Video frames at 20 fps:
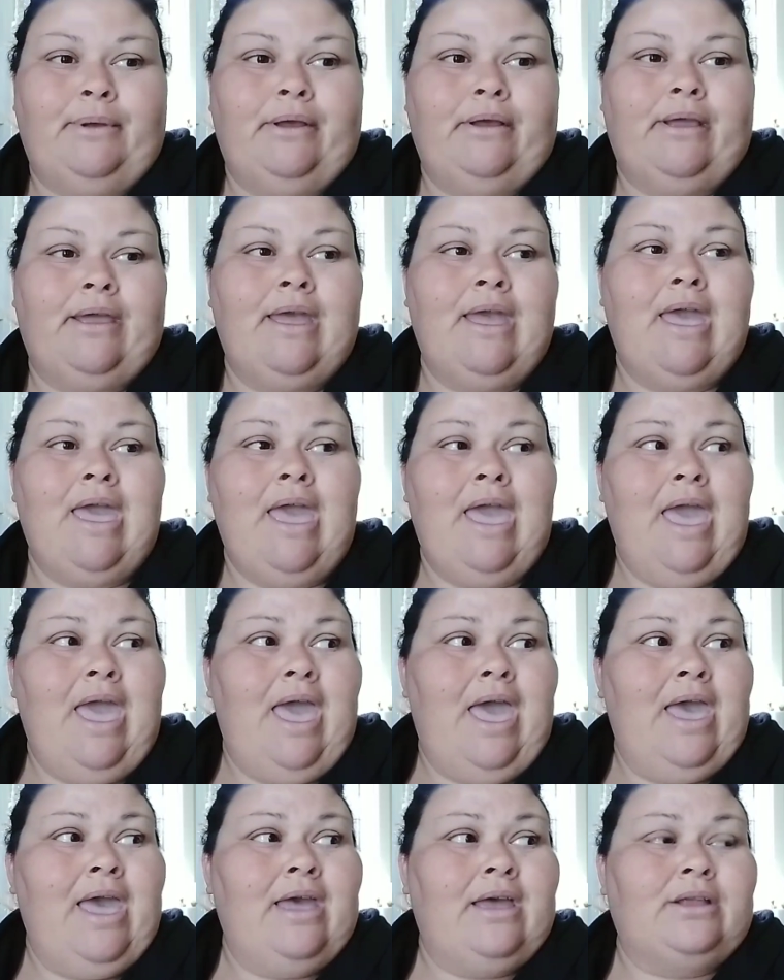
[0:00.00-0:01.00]
book
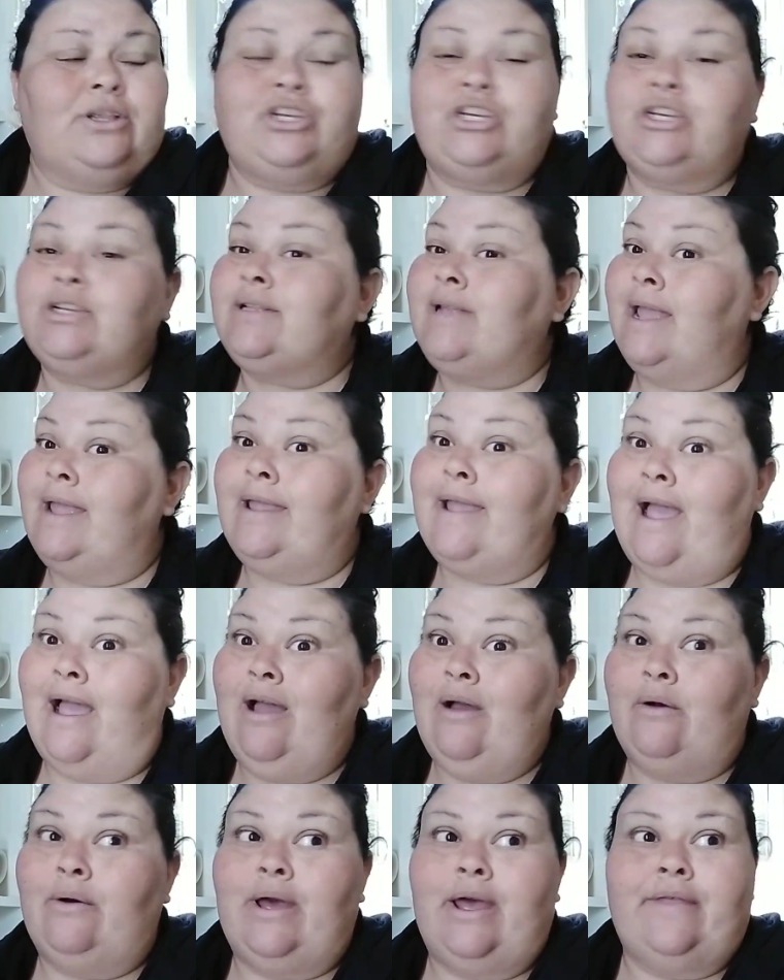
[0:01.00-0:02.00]
and just hang out.